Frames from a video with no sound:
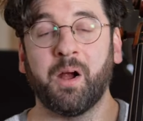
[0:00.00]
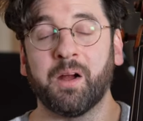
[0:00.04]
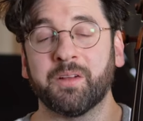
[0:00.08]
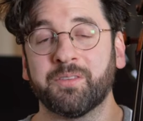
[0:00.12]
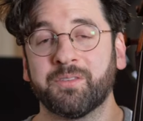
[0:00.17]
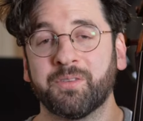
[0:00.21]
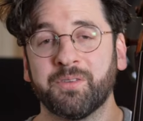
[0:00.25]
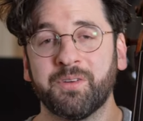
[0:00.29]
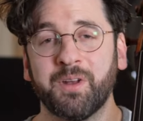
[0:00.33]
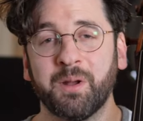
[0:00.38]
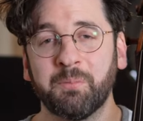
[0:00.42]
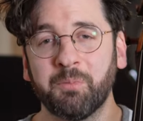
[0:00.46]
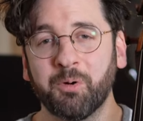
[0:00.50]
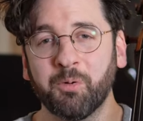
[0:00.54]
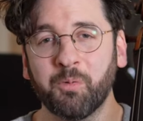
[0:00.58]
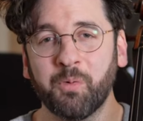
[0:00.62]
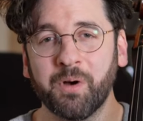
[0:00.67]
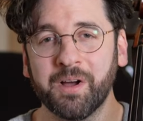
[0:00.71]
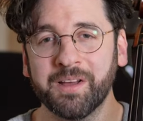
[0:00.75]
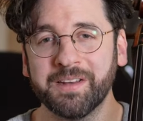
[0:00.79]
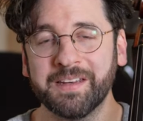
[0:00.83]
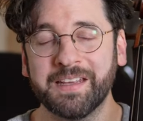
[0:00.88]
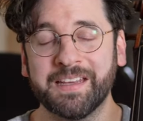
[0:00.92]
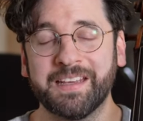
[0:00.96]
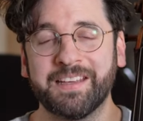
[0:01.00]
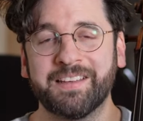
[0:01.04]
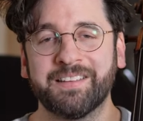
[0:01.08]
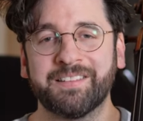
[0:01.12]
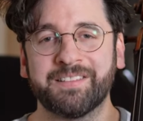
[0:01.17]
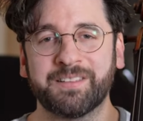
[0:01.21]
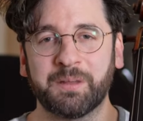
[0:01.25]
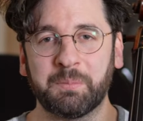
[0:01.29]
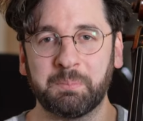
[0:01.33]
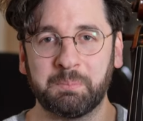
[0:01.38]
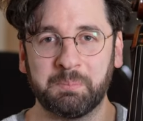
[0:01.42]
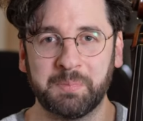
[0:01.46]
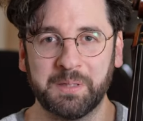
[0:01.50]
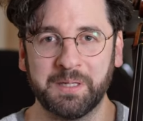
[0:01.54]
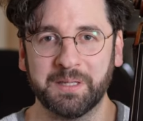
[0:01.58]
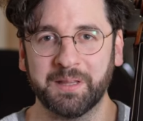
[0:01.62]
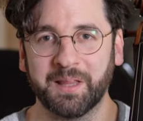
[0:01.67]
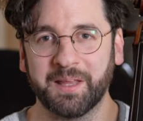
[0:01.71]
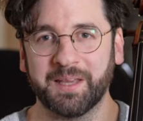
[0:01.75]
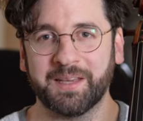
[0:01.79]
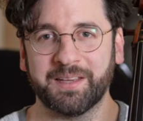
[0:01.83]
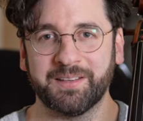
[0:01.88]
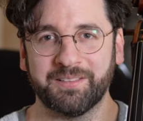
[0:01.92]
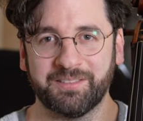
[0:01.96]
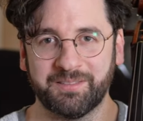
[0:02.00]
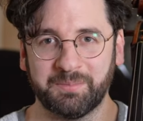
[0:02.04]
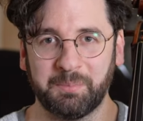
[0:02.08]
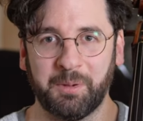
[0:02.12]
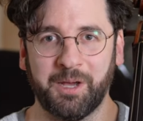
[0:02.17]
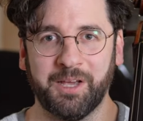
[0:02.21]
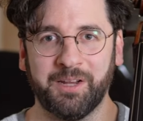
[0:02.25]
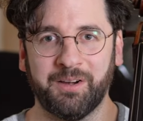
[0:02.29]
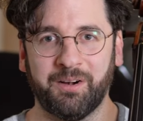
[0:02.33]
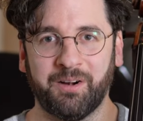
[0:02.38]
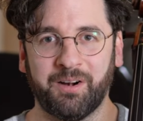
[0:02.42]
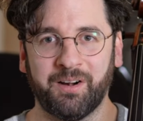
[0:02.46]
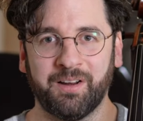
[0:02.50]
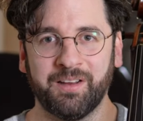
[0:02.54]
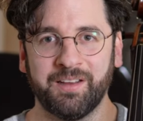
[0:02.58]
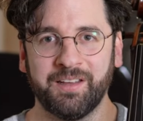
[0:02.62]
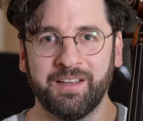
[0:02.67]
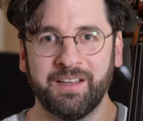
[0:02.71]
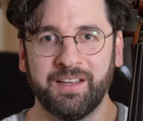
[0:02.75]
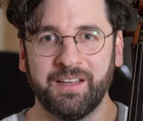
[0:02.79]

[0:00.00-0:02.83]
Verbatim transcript: All right, so number one is be like a spider.